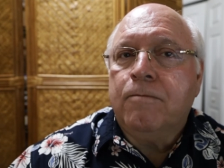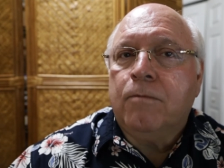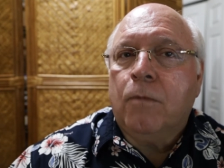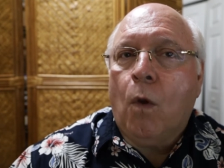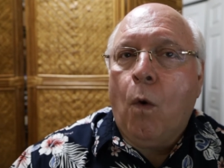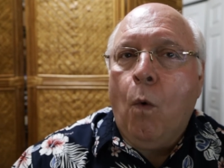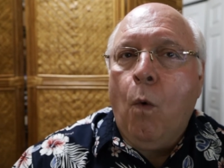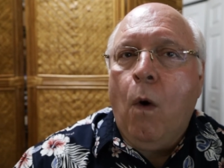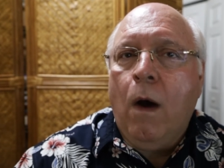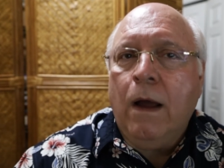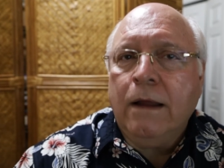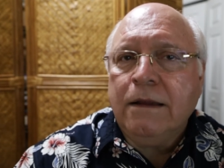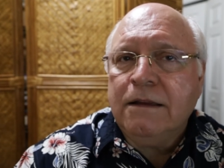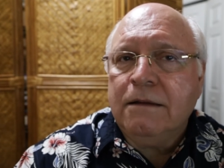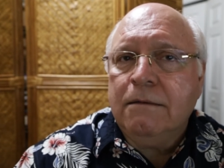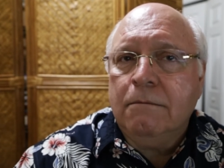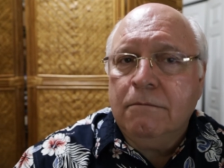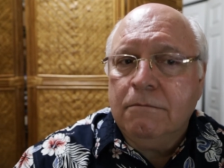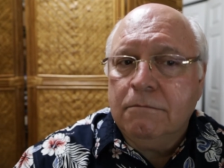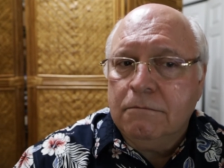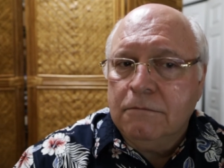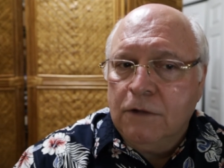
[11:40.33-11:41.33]
what
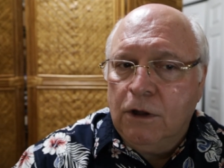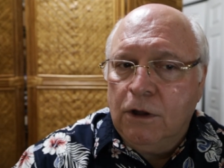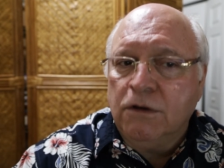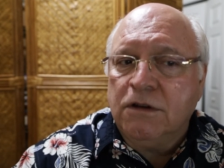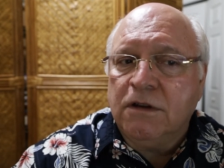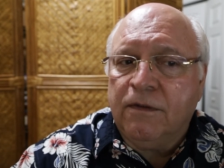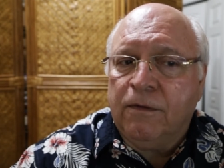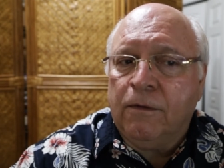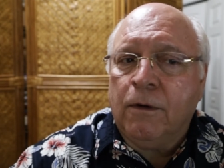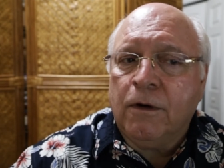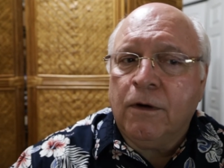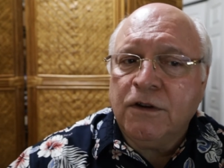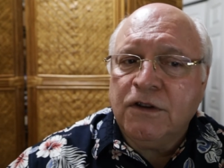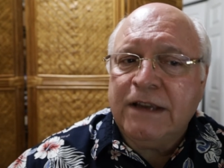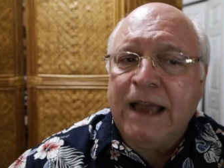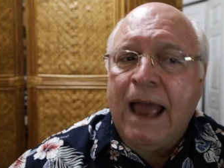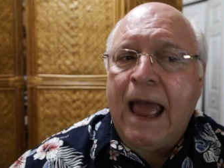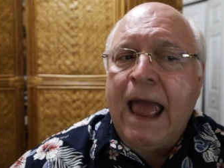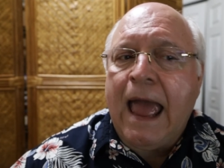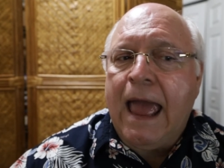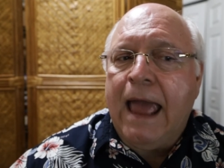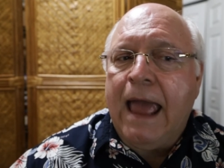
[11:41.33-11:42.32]
Lucifer is
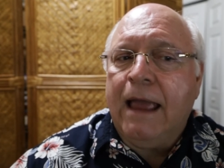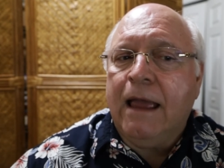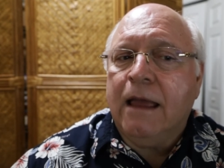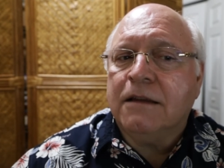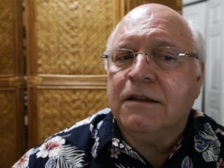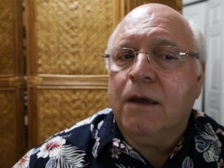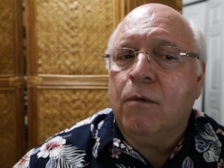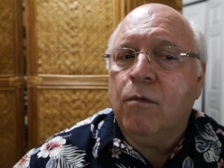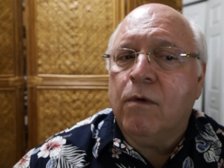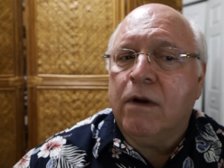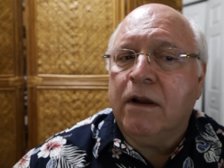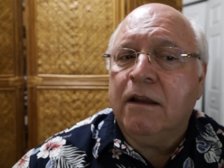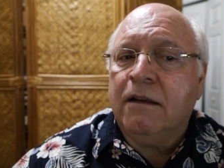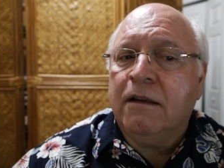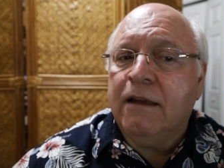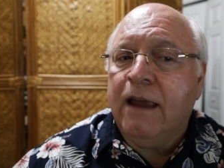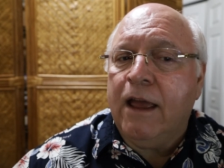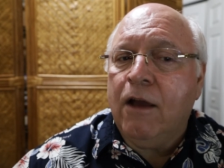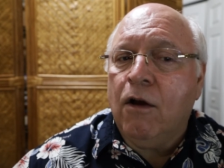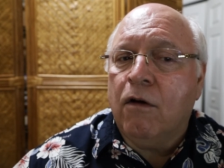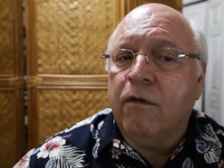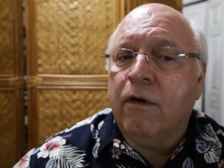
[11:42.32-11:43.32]
saying is he wanted to
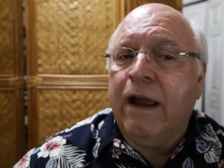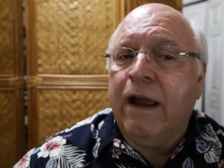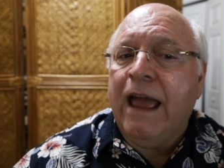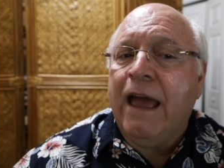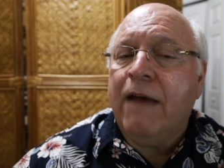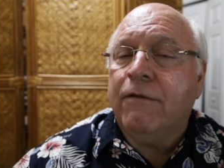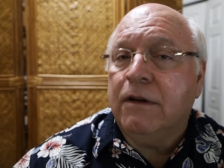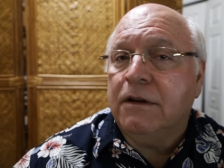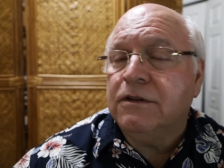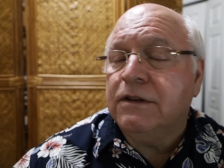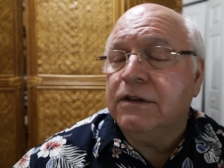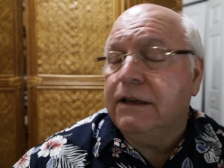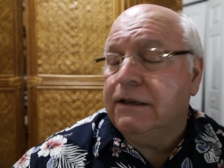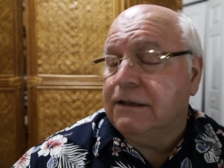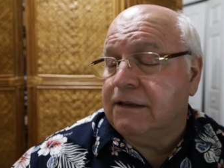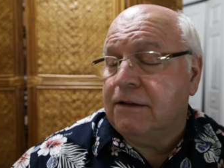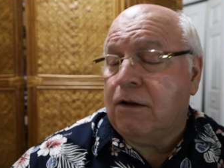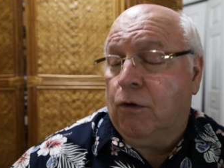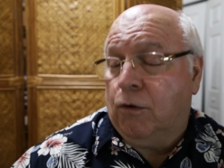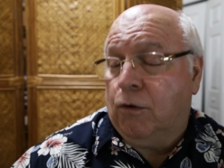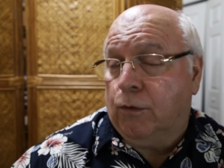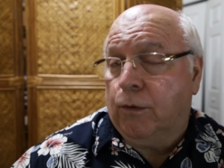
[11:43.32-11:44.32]
take over heaven as his
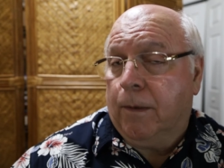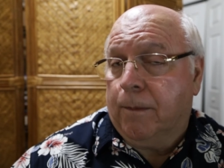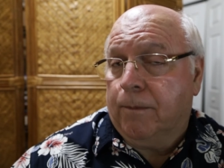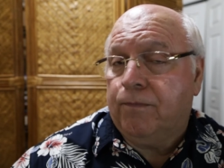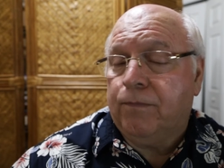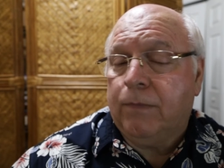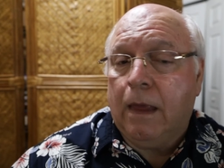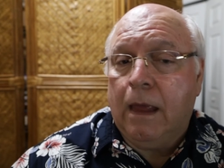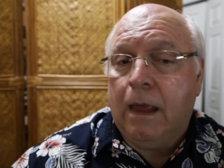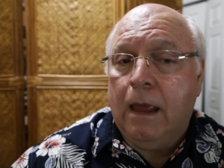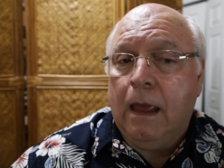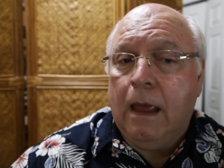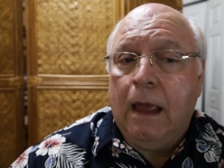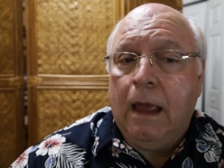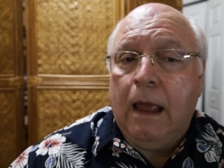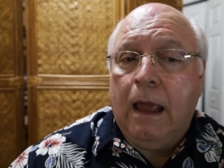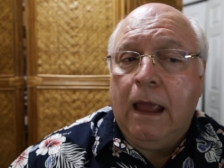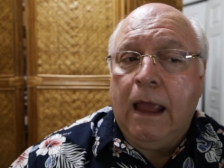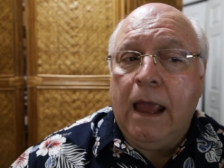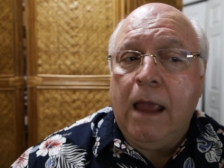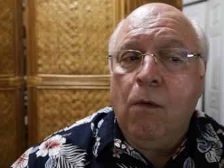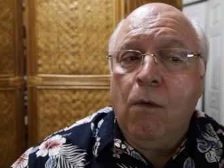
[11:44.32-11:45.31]
own.
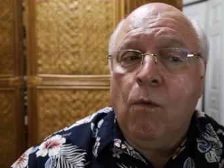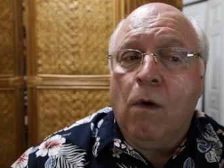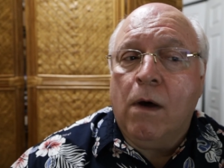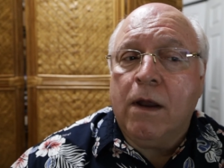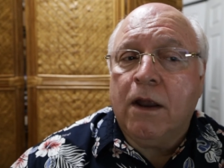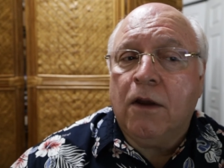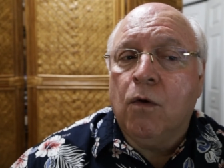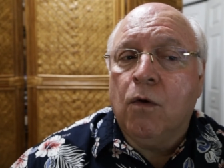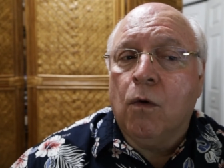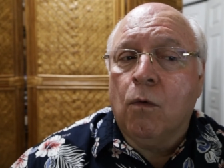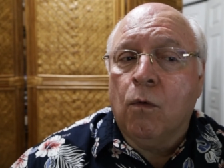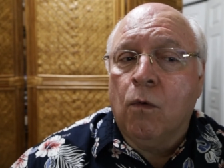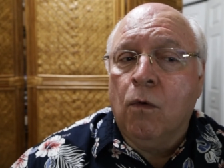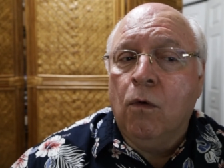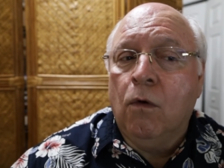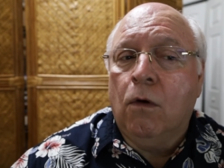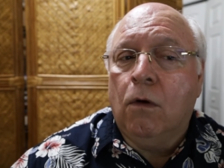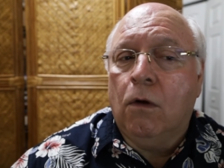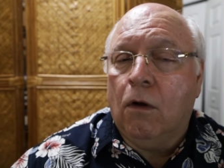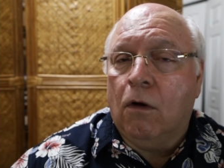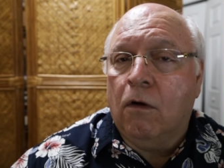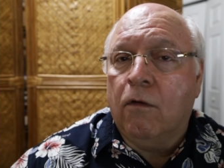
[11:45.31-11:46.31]
He wanted to
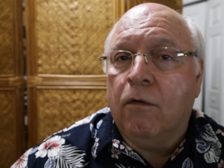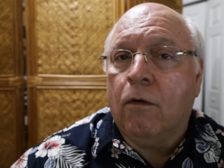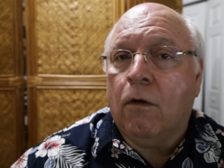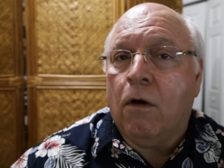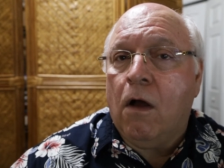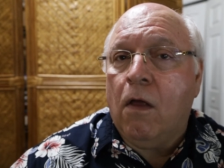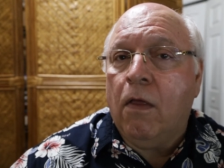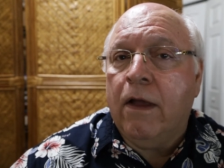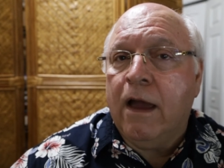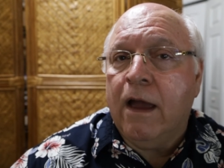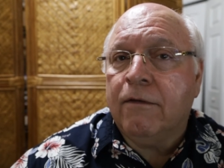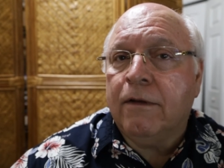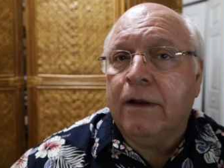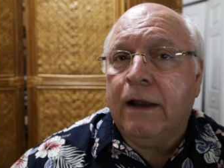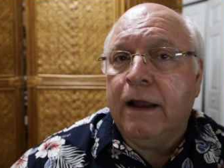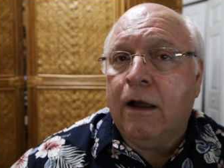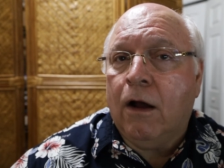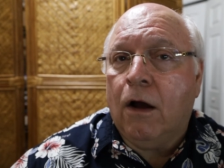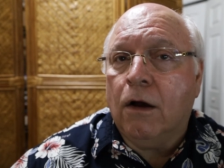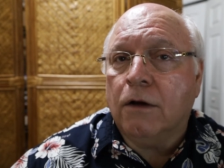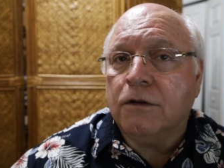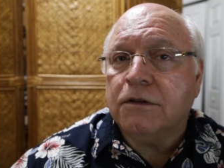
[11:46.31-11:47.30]
rule over all the heavenly
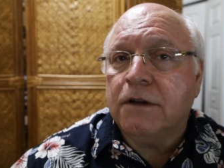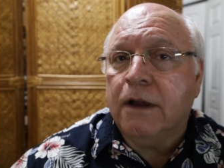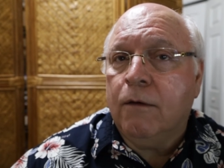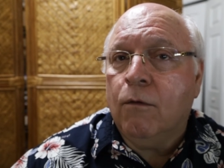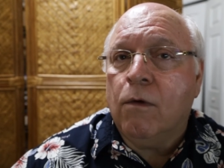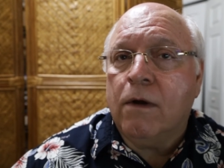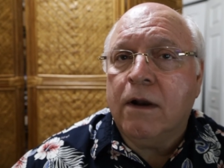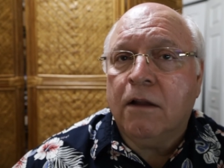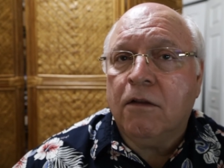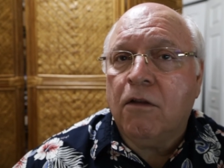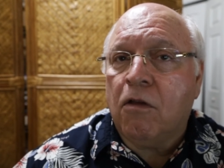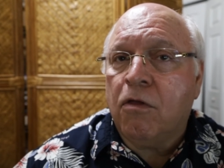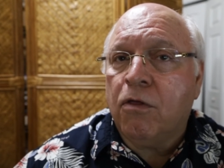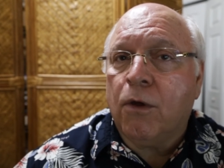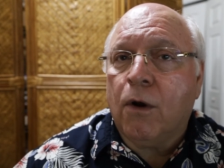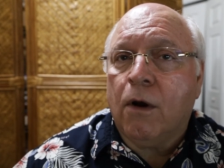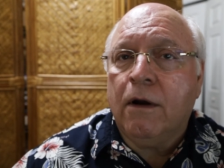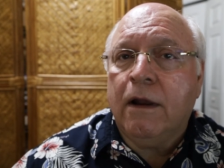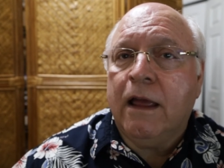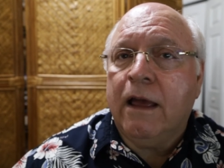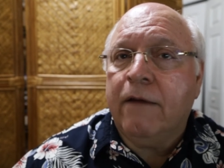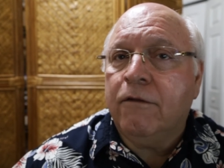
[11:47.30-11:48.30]
host. He wanted the
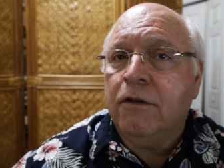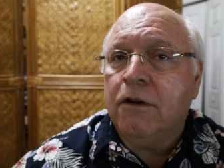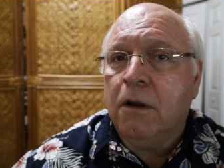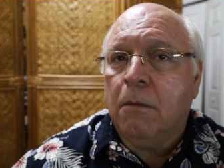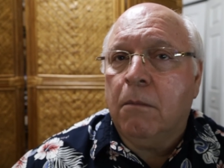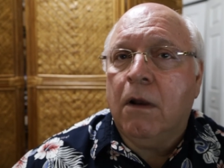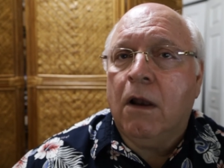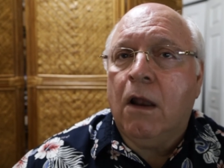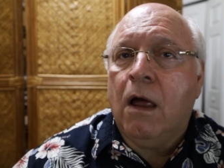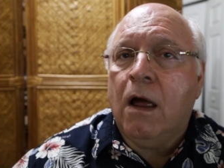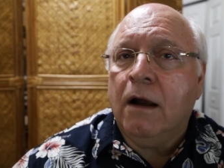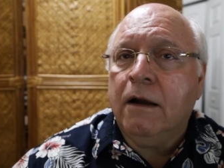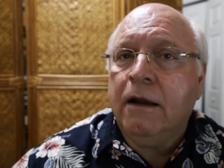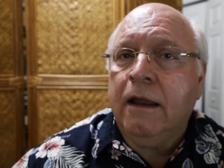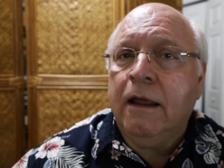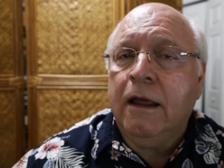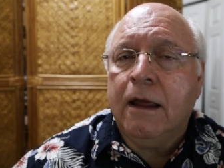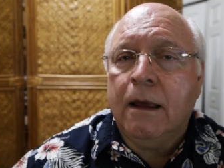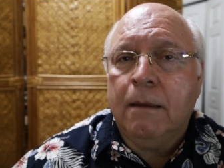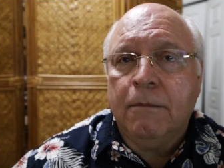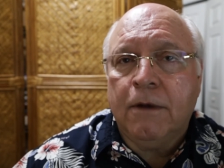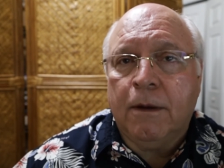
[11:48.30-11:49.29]
third heaven to belong to
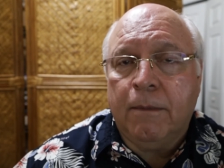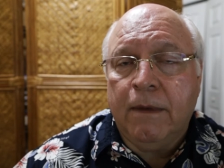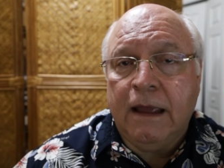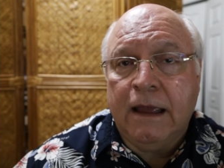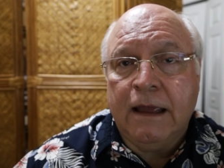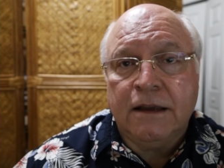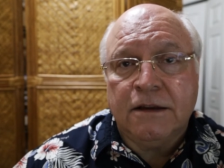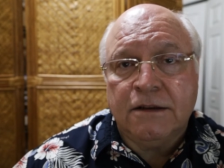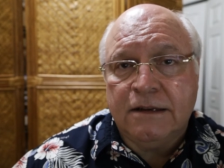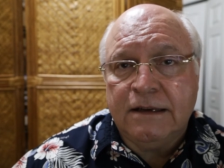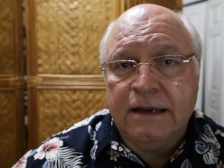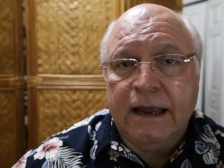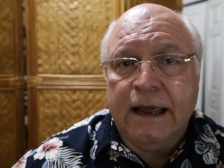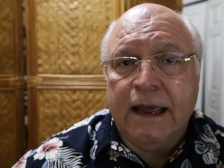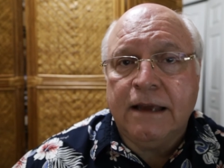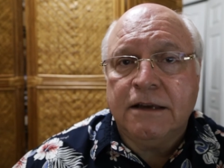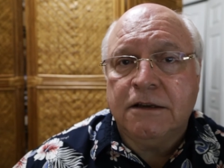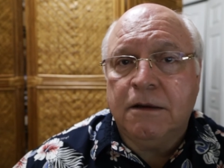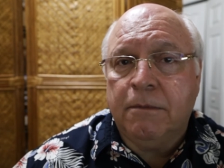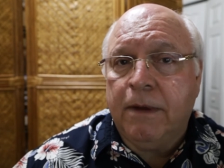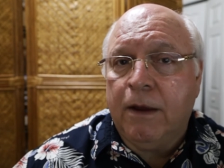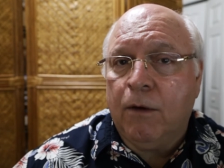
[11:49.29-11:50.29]
him, to be his
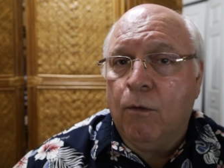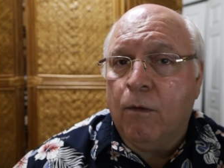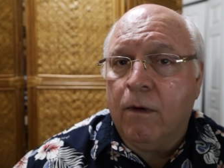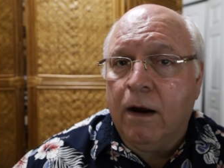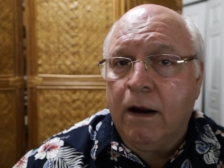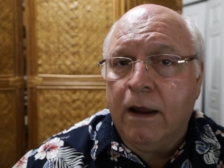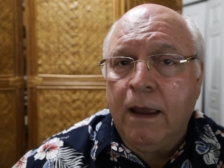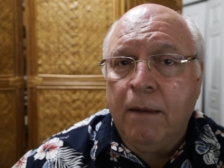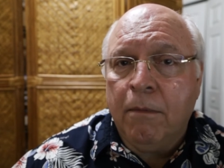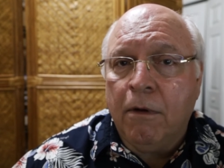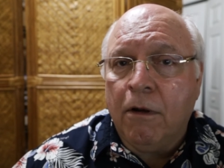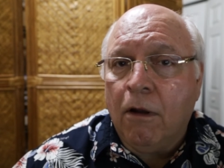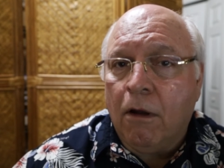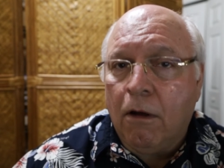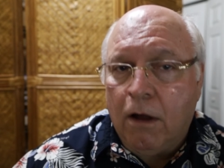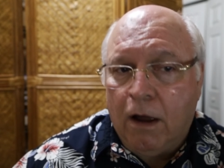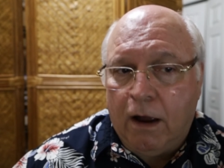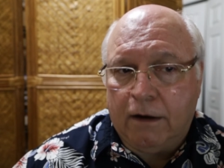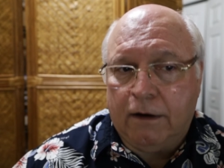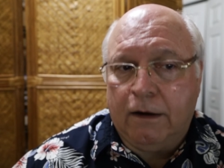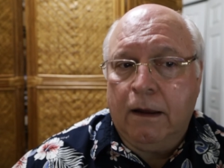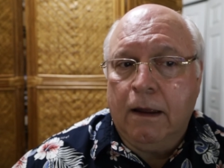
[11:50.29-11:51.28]
digs, to be where he
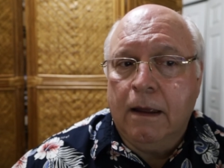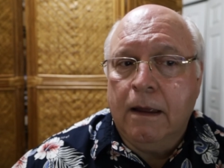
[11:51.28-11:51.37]
belonged.